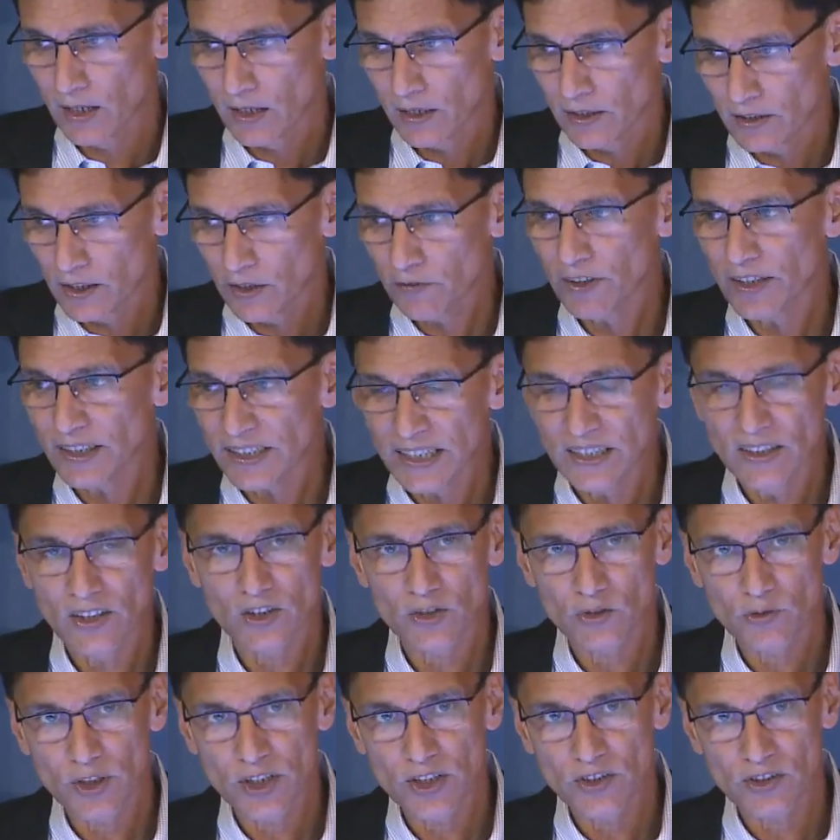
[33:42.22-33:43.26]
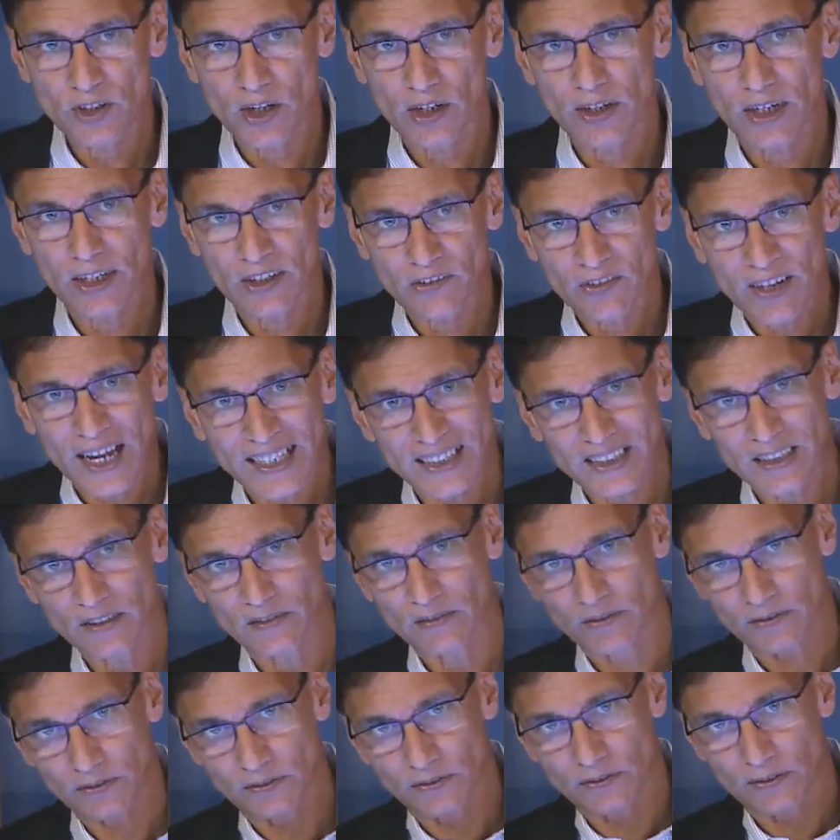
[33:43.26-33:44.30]
different industries are
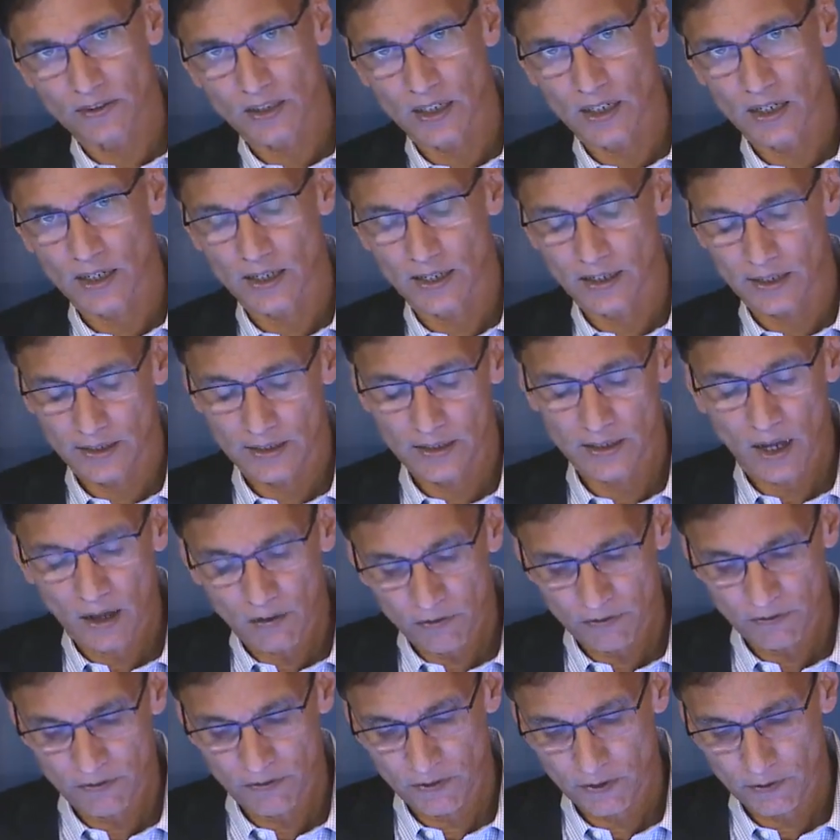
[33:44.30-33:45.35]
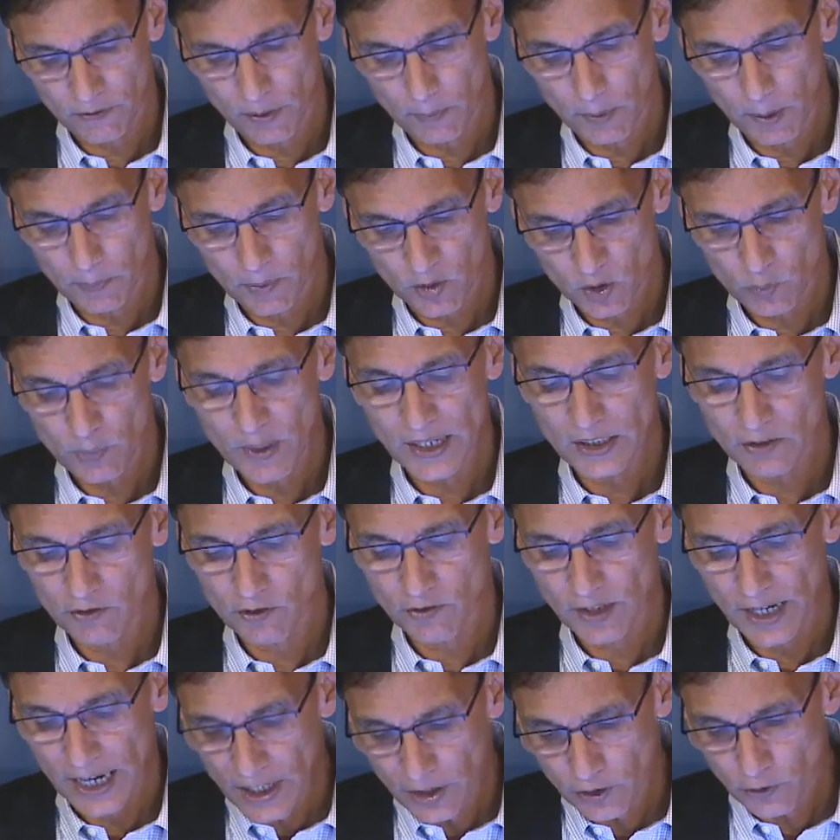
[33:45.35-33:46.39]
attractive uh, enough from a perspective of
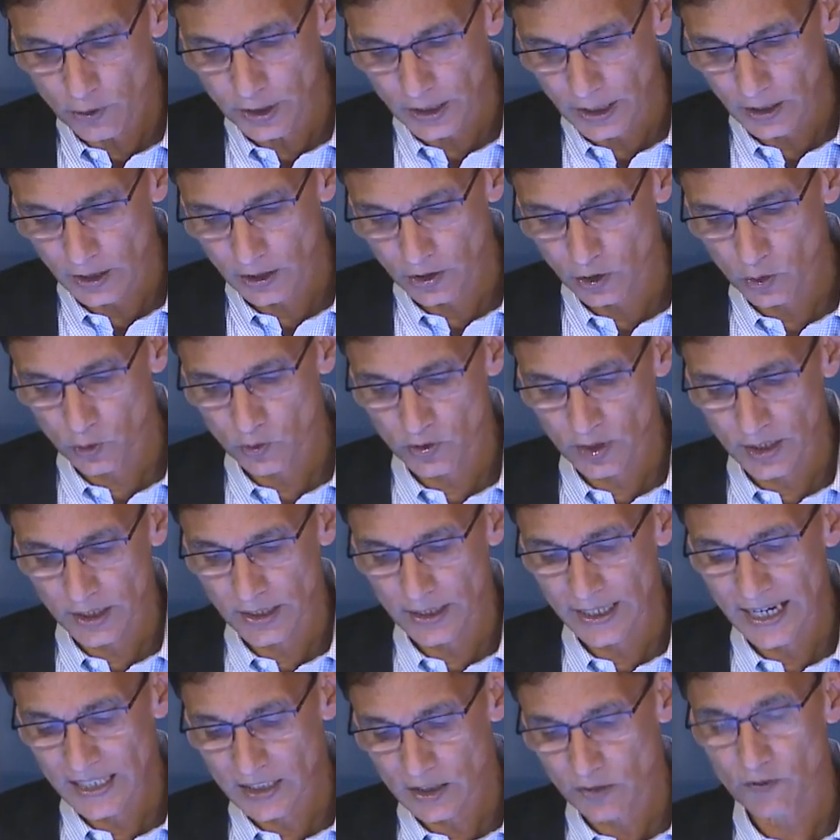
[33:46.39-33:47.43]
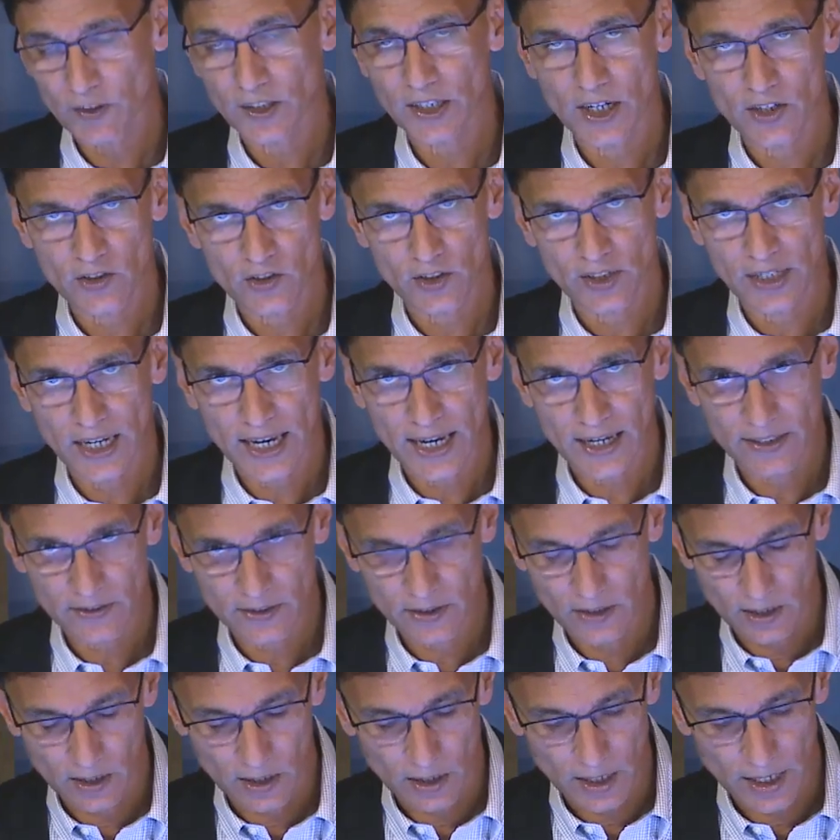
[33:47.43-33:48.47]
entry using gasification as
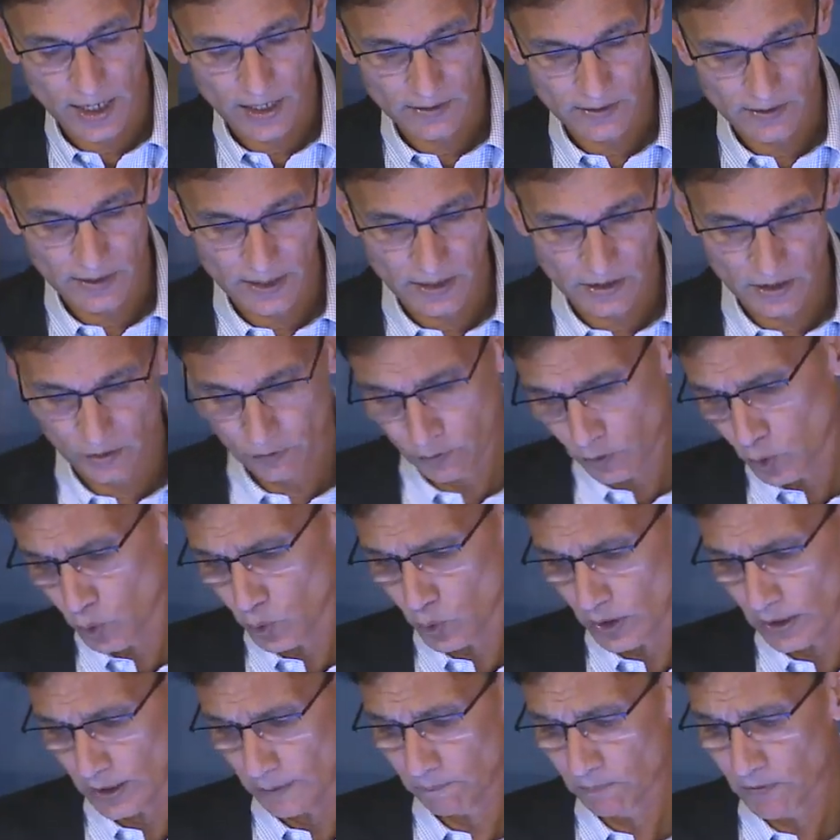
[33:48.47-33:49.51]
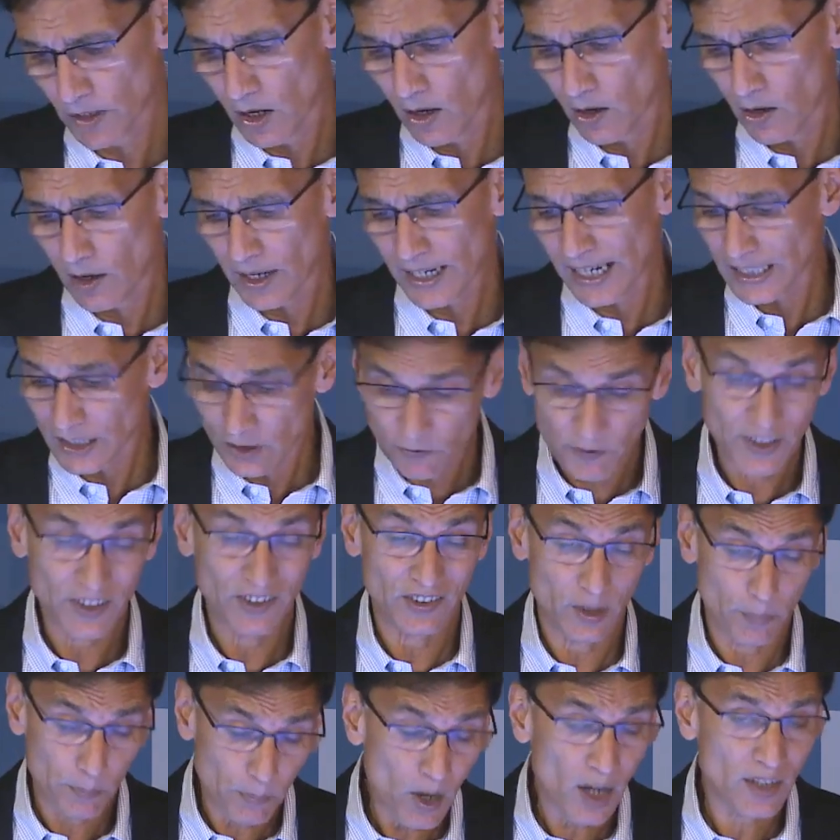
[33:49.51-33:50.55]
the, as, as the fuel, or gasification as
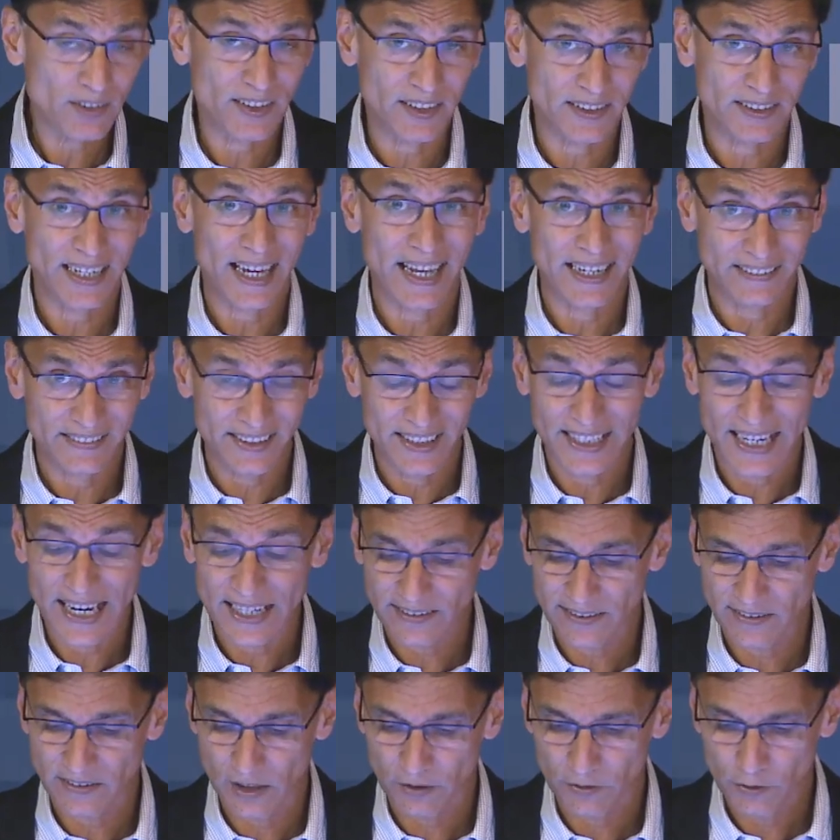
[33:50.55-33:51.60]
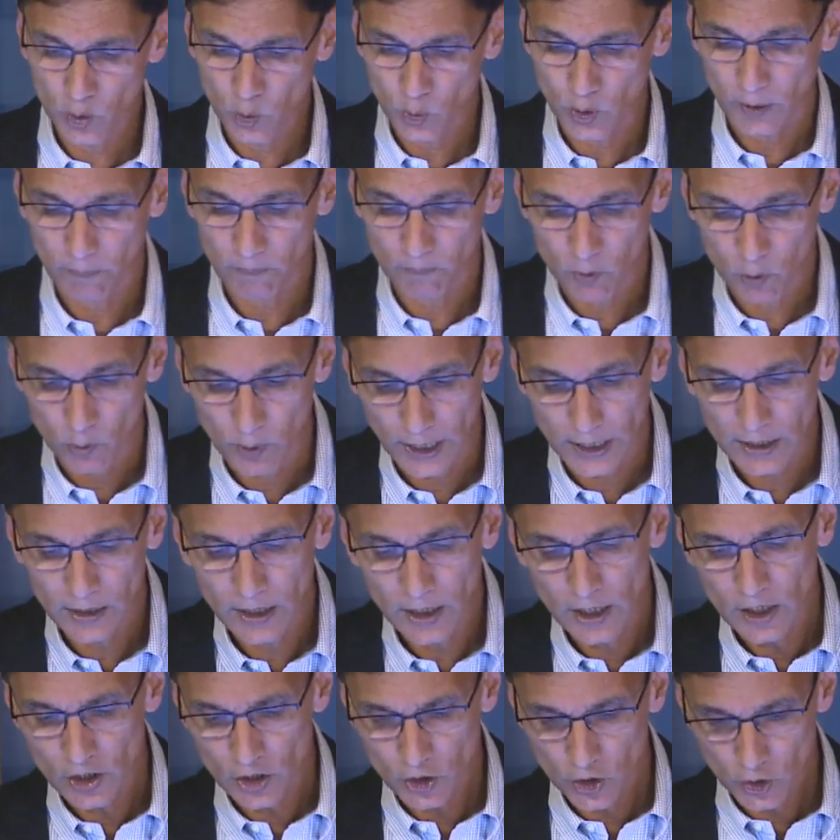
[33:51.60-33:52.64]
the process and syngas as the fuel, right?
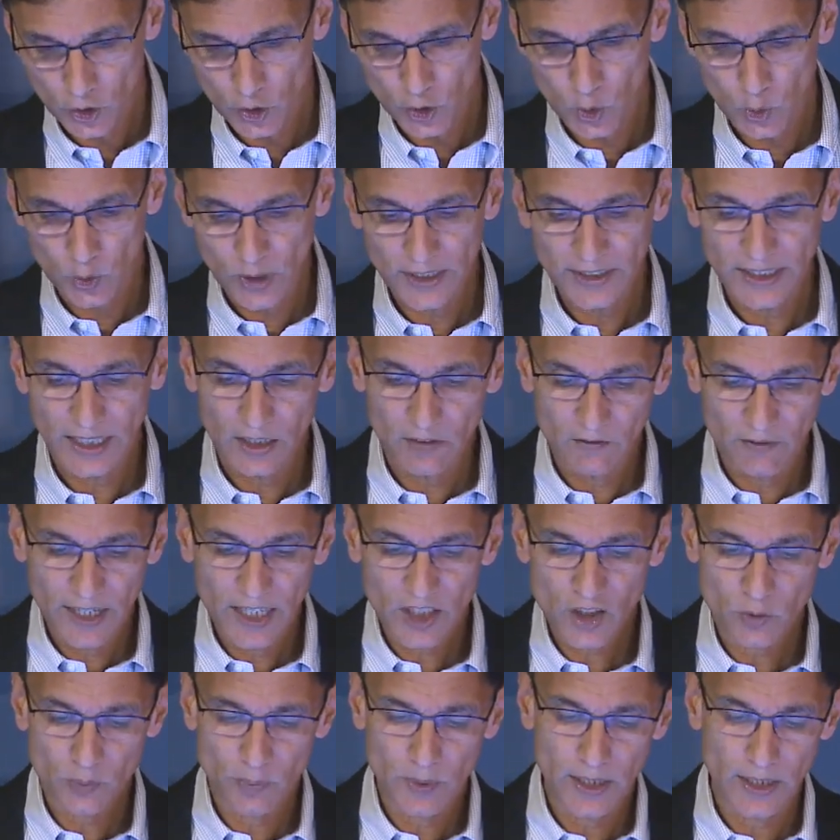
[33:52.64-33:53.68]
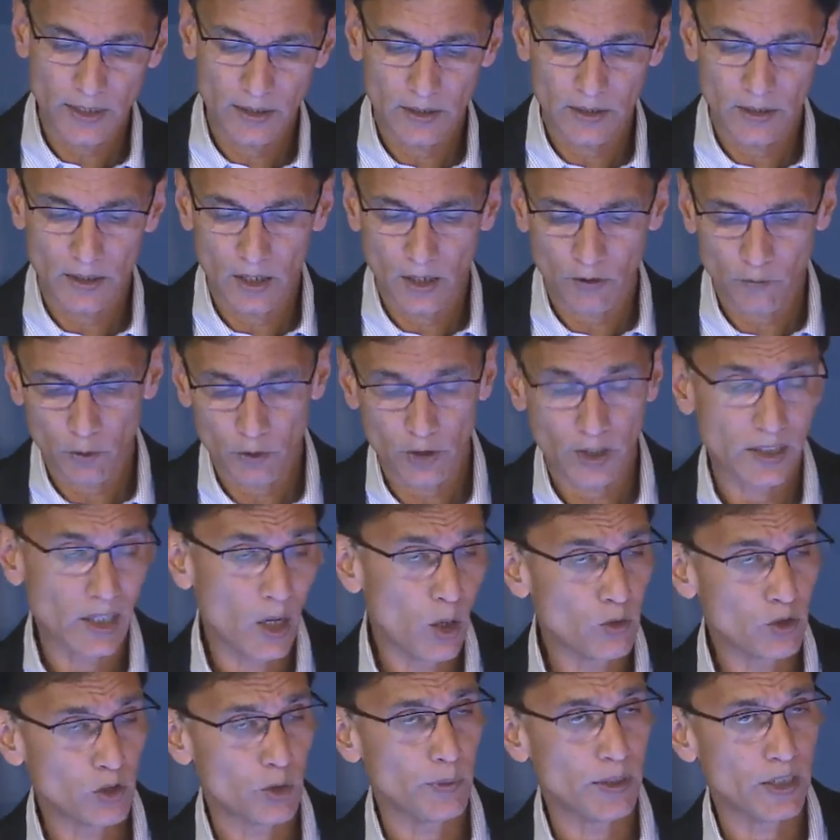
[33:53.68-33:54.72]
So that the investment uh, for the
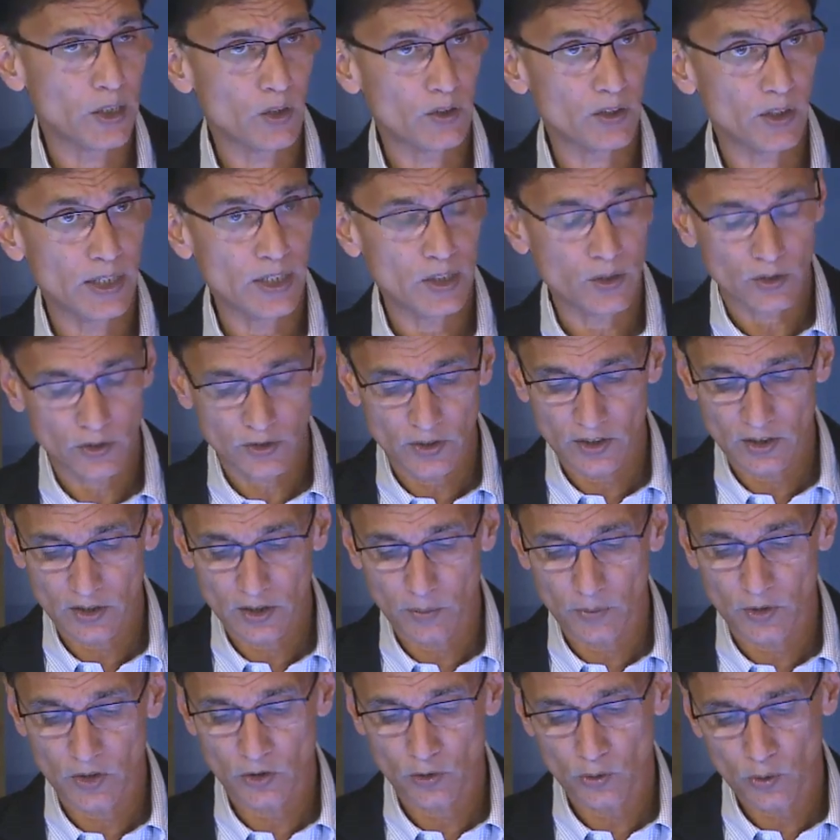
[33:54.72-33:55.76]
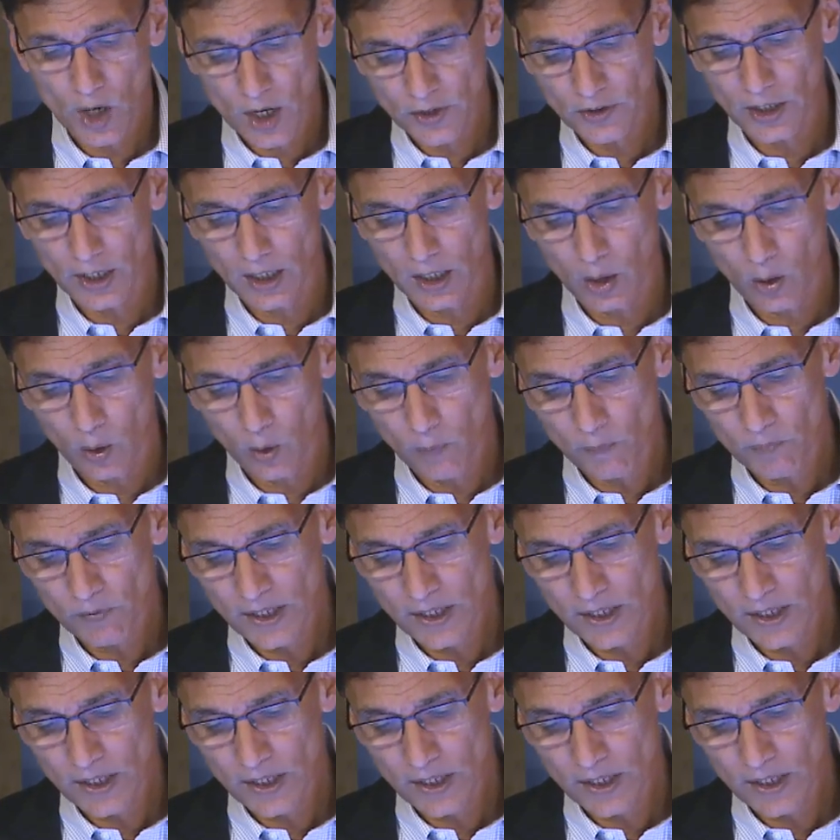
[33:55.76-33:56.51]
downstream eco ecosystem is rather low